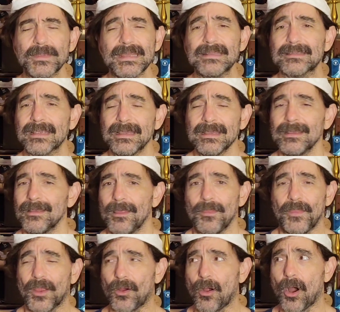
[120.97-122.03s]
means
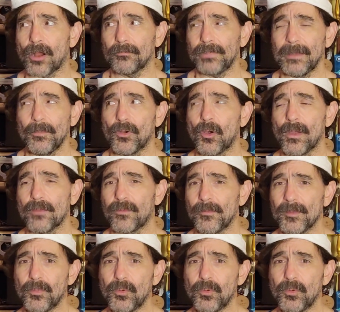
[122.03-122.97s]
there aren't people going from the